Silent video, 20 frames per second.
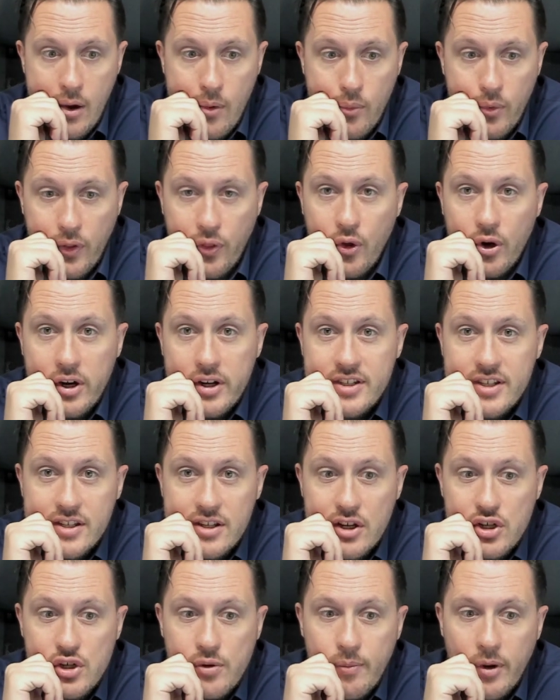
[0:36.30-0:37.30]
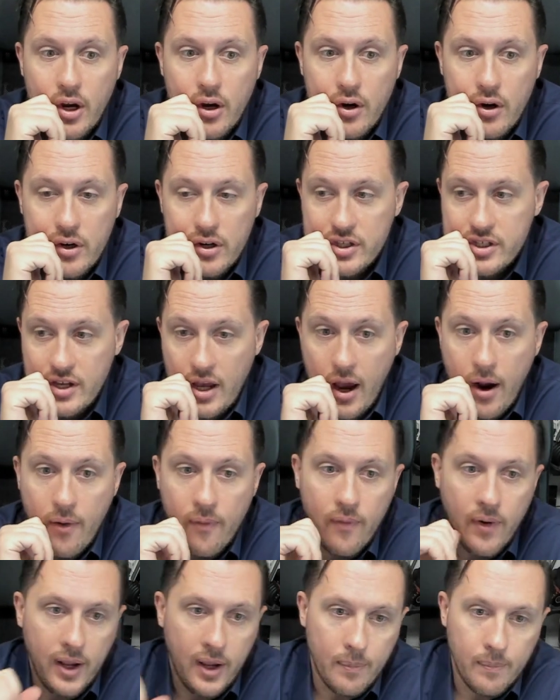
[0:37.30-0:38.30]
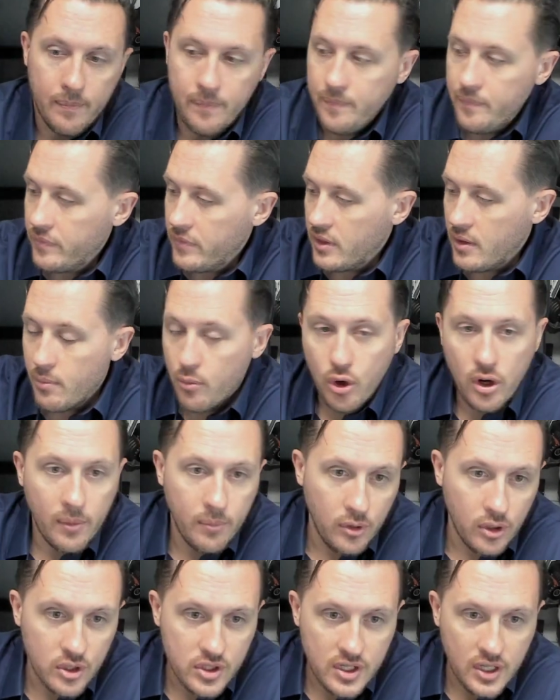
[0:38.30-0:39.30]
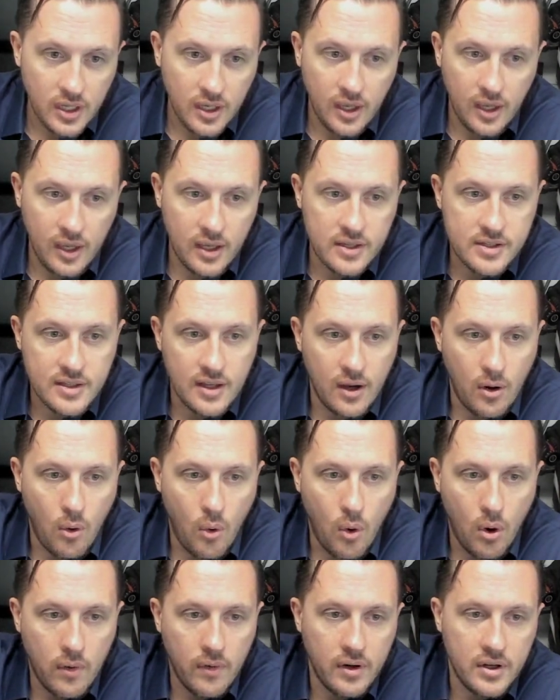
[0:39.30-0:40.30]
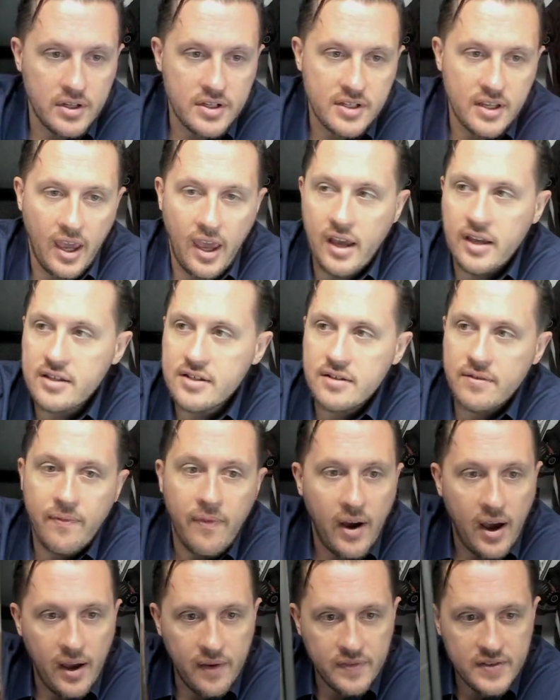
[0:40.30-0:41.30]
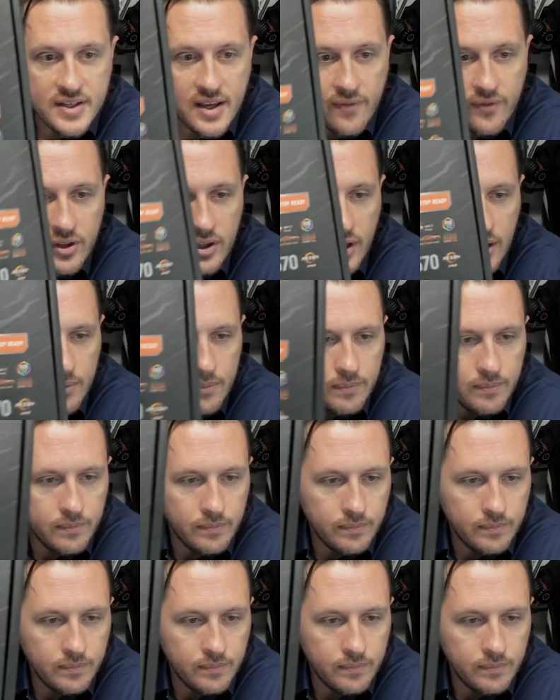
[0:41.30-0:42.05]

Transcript: with 3600 megahertz RAM. The board I'm using is the Aorus X570